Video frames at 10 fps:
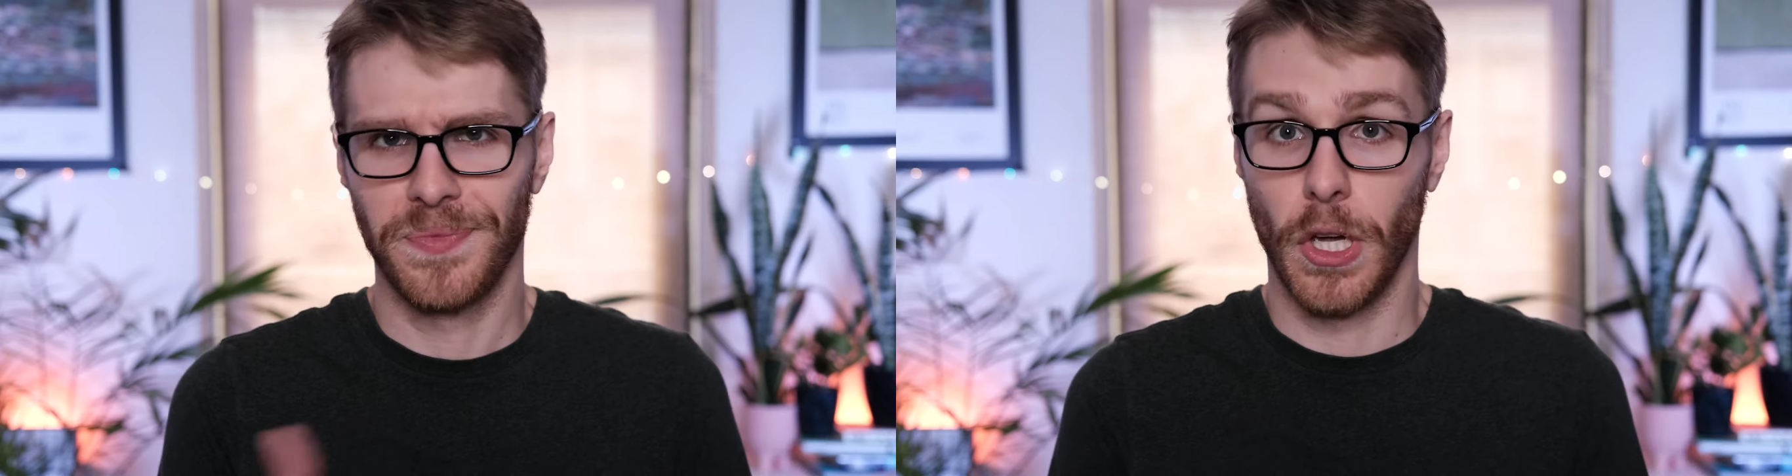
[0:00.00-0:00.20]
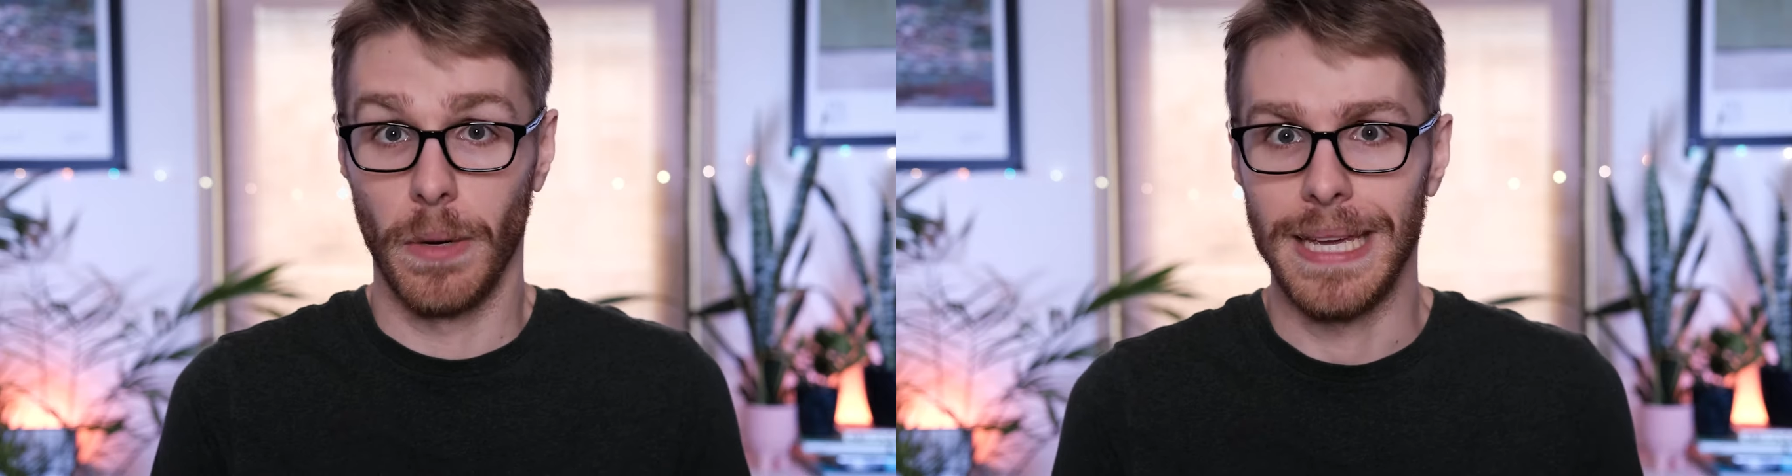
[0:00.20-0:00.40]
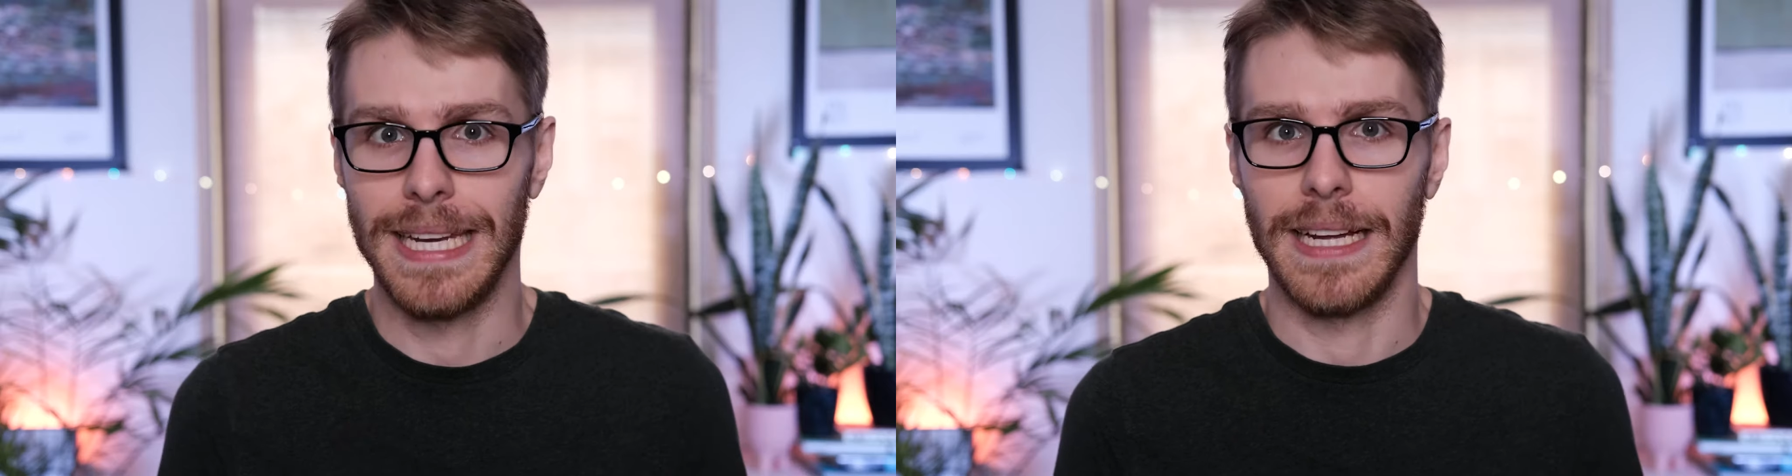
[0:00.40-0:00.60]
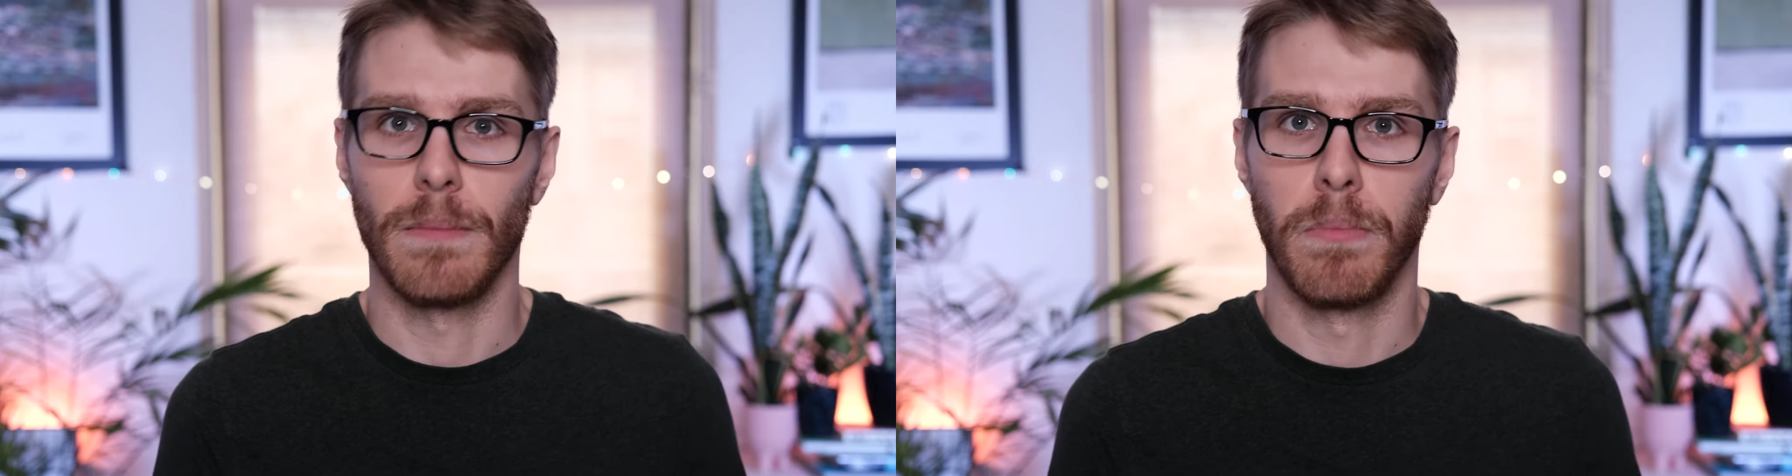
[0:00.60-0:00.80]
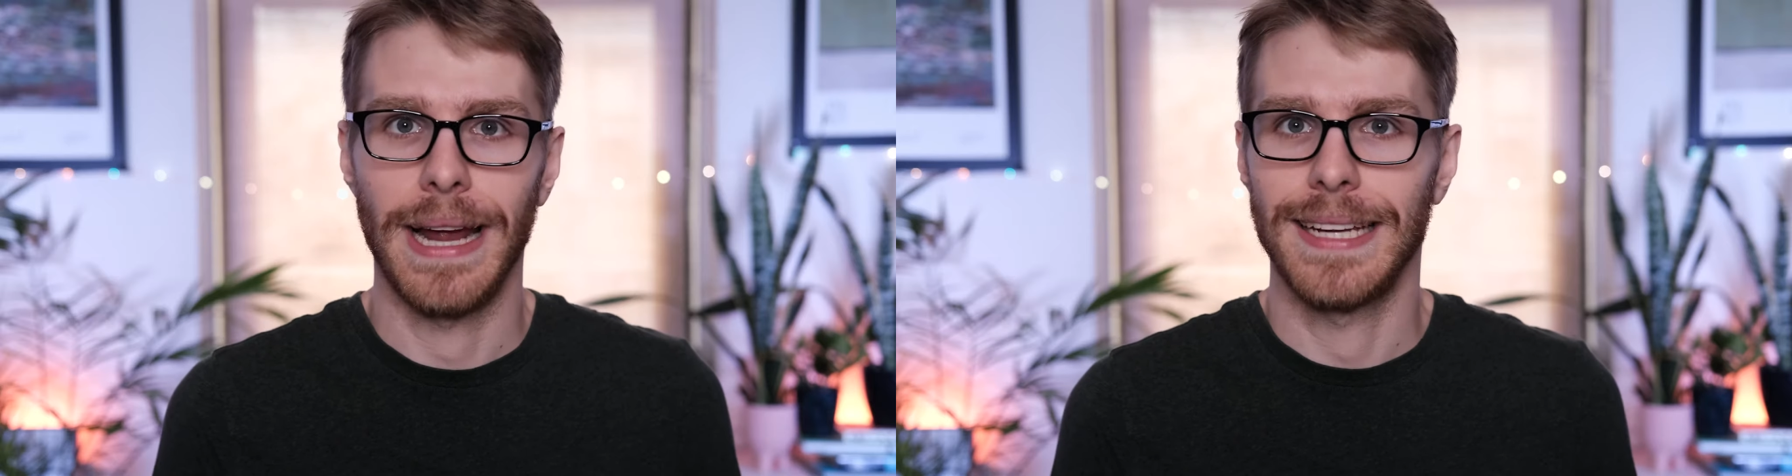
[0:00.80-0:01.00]

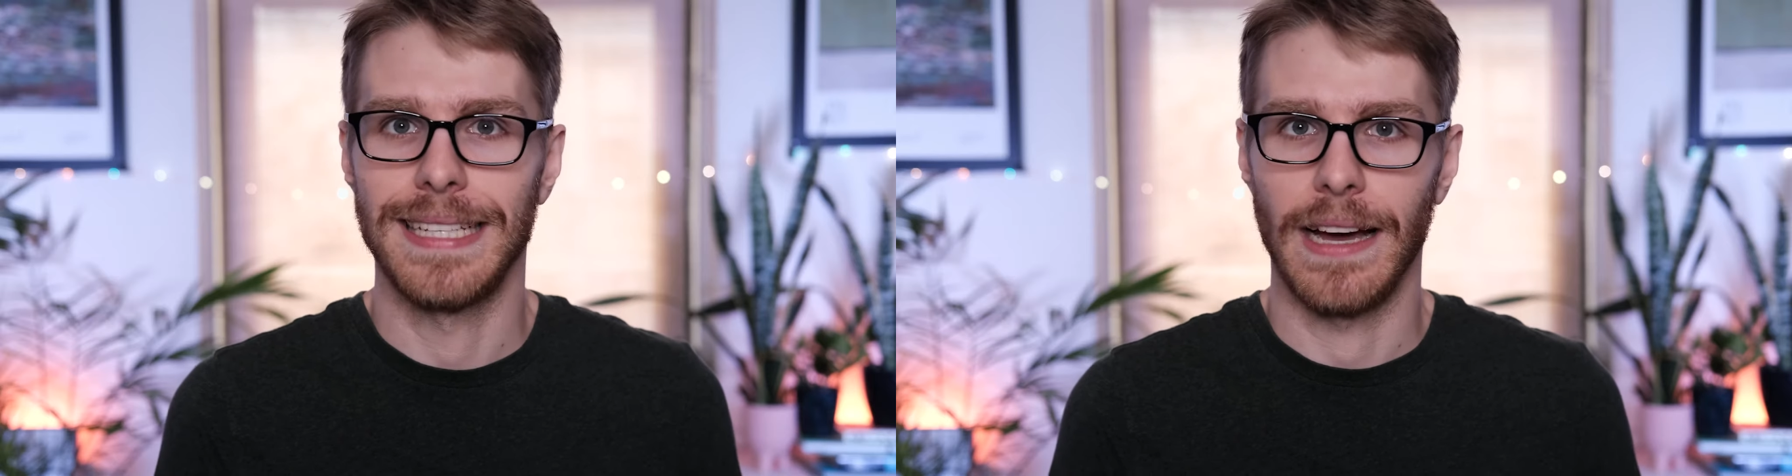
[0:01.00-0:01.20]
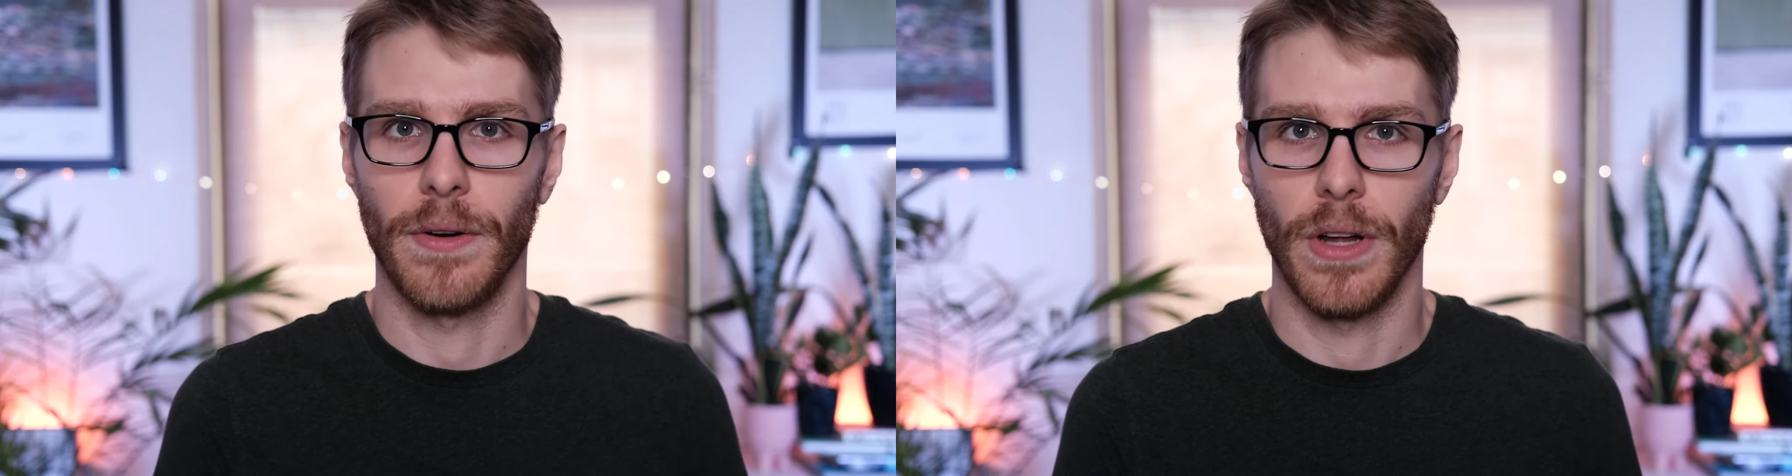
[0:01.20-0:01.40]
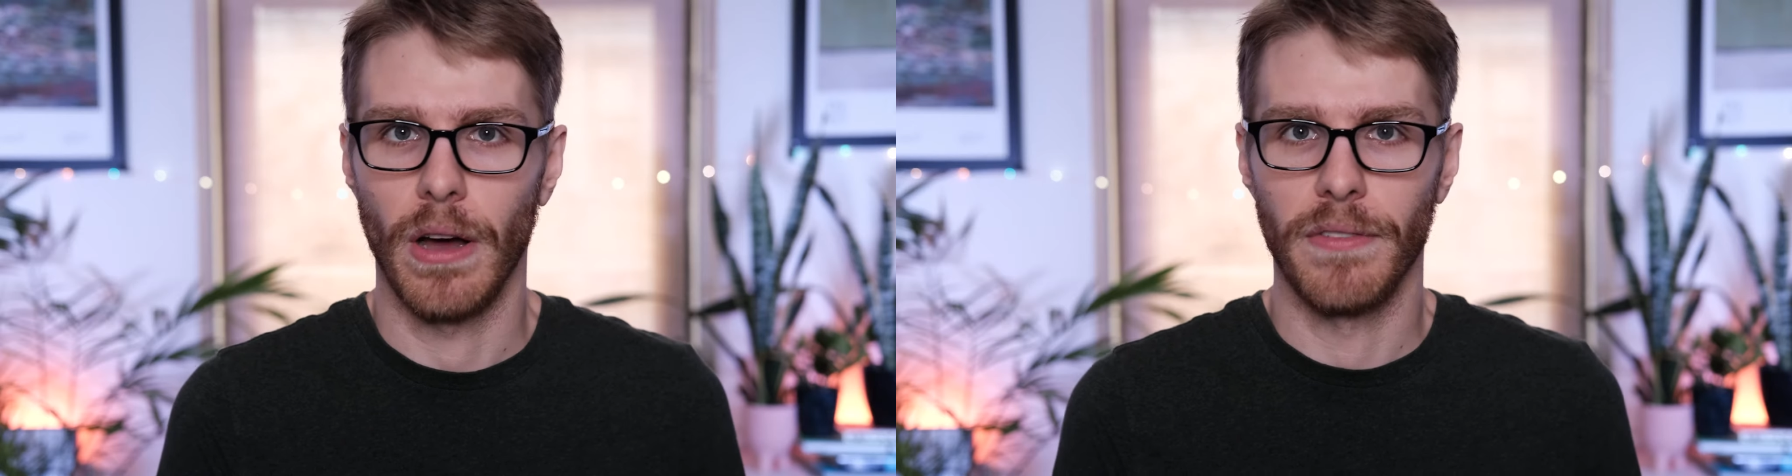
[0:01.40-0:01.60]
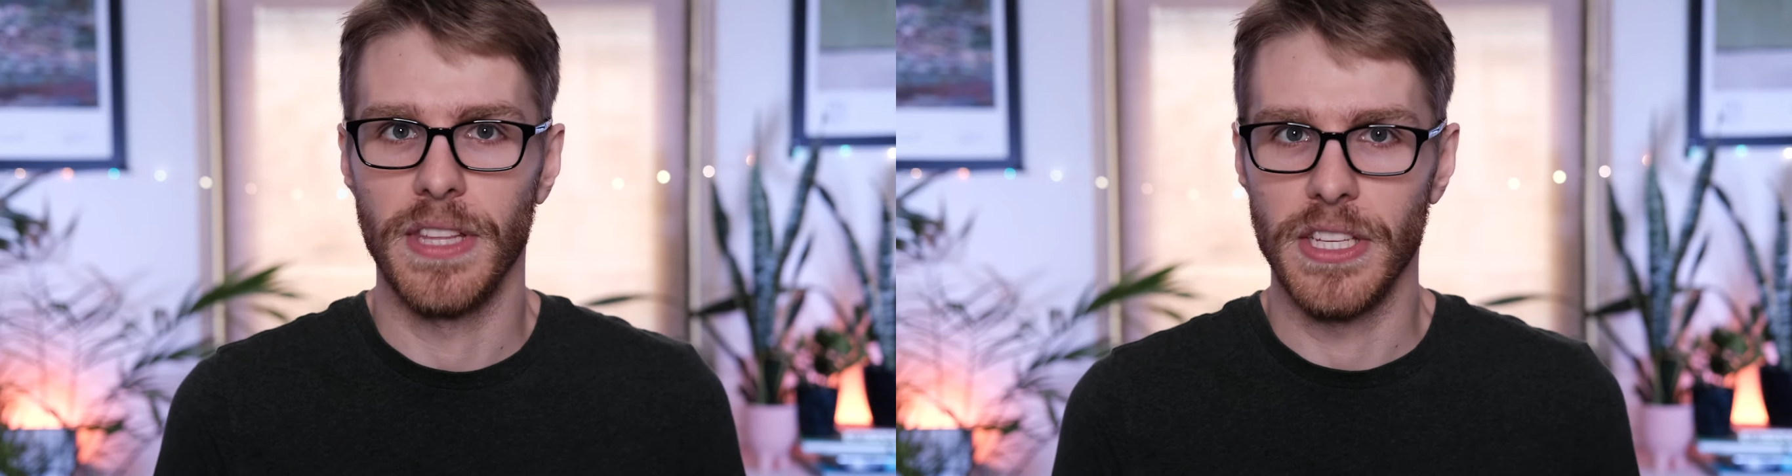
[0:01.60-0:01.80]
comedic breakdown of